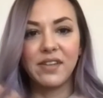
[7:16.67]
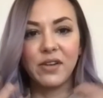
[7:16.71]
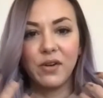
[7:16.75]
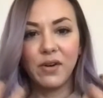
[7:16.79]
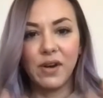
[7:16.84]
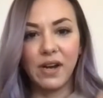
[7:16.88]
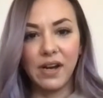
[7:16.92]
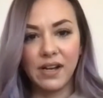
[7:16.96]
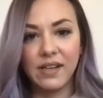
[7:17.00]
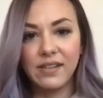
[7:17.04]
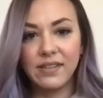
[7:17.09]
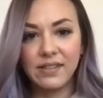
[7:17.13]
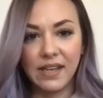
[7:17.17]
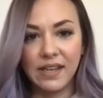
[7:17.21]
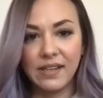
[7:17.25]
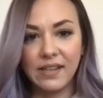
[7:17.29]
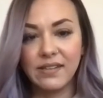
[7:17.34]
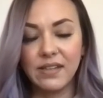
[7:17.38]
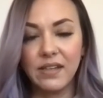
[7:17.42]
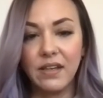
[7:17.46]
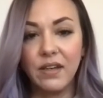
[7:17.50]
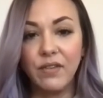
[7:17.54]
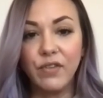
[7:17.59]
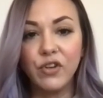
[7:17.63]
So us as
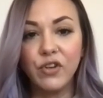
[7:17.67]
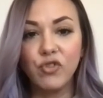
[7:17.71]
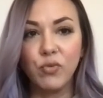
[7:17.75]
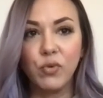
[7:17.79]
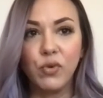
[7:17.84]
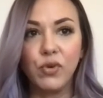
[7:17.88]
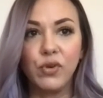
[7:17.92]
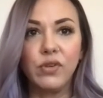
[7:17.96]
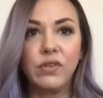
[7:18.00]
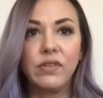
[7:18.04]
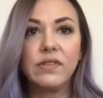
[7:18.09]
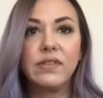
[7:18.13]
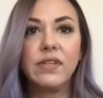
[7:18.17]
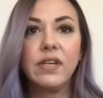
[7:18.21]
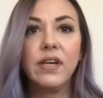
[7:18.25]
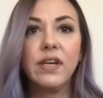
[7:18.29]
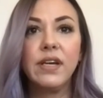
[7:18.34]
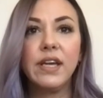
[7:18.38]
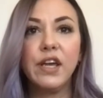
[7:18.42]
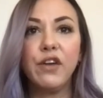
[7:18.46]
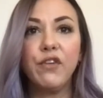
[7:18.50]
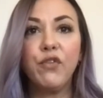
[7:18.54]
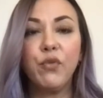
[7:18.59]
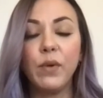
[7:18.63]
individuals,
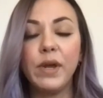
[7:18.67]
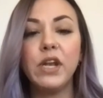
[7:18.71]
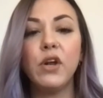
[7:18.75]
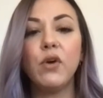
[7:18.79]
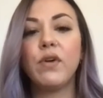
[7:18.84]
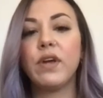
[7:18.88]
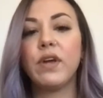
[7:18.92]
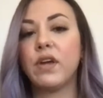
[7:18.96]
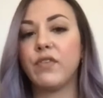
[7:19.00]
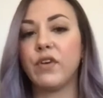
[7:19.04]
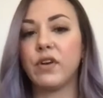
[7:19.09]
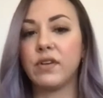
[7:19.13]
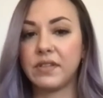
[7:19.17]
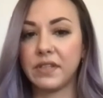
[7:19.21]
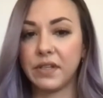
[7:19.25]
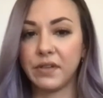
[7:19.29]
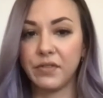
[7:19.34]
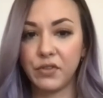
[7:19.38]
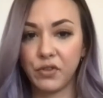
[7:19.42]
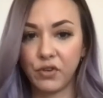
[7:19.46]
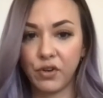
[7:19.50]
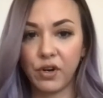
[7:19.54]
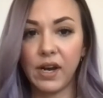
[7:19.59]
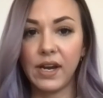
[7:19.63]
if we don't give
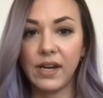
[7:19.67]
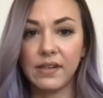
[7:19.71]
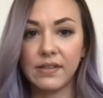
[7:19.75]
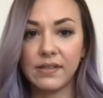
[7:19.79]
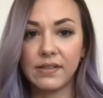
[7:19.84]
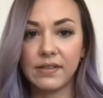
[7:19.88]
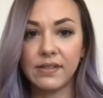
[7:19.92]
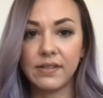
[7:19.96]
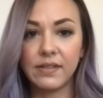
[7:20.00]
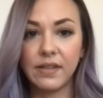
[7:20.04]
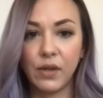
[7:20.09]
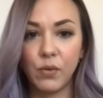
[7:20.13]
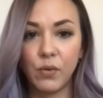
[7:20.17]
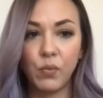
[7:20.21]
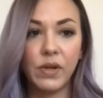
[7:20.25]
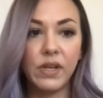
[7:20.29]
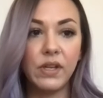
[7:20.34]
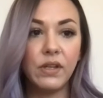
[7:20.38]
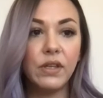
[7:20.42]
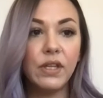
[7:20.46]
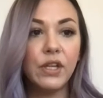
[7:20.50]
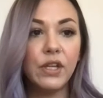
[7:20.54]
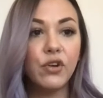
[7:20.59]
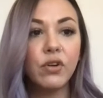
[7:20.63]
ourselves grace, then we
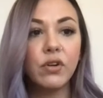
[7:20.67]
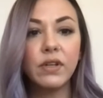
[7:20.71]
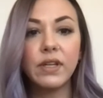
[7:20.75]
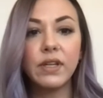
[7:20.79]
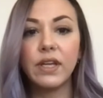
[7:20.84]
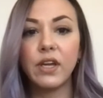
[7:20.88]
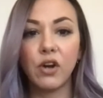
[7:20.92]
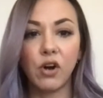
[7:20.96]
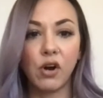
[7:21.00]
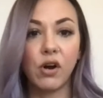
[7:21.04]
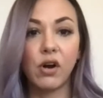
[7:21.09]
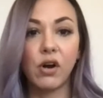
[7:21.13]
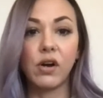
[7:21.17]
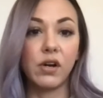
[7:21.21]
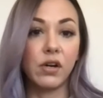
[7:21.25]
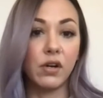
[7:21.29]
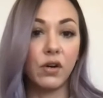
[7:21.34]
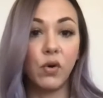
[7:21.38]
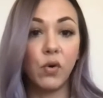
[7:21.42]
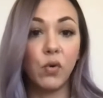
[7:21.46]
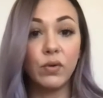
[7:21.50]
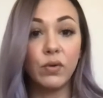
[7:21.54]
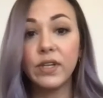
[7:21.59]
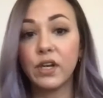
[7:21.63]
literally are
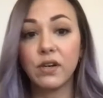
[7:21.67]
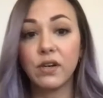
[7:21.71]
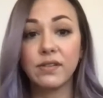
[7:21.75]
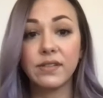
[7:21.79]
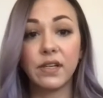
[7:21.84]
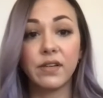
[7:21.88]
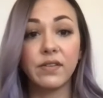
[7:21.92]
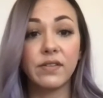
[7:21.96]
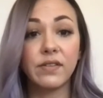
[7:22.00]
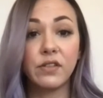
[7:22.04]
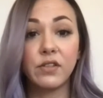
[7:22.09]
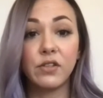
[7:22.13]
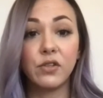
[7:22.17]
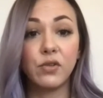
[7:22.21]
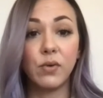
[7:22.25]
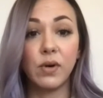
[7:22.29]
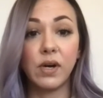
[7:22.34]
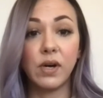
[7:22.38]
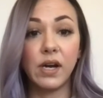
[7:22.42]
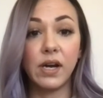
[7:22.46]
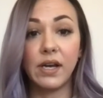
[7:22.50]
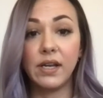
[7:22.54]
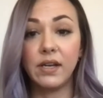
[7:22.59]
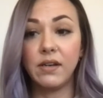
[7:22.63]
holding ourselves to
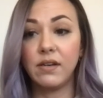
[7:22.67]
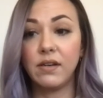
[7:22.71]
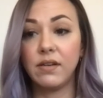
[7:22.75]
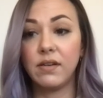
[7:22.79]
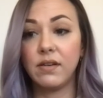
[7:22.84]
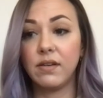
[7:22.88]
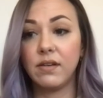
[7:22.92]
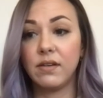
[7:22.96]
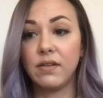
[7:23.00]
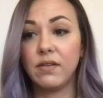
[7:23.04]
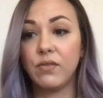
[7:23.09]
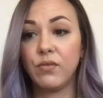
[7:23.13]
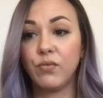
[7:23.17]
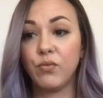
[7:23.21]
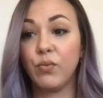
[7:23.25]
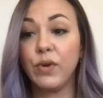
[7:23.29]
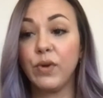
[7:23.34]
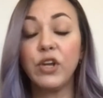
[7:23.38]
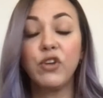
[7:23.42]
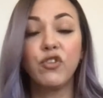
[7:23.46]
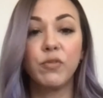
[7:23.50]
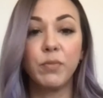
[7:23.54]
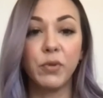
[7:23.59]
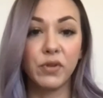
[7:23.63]

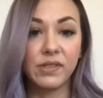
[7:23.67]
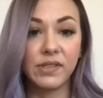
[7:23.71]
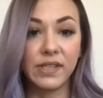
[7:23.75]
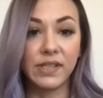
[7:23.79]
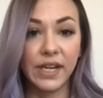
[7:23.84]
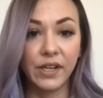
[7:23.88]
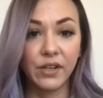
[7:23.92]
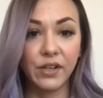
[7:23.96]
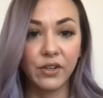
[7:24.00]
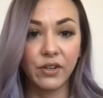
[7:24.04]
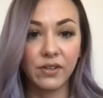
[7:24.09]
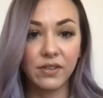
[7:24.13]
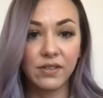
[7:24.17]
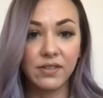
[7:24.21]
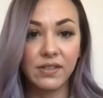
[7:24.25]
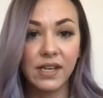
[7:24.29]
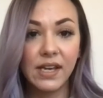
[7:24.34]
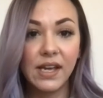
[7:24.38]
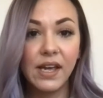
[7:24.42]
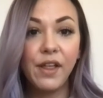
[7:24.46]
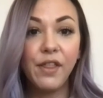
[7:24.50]
unreachable standards.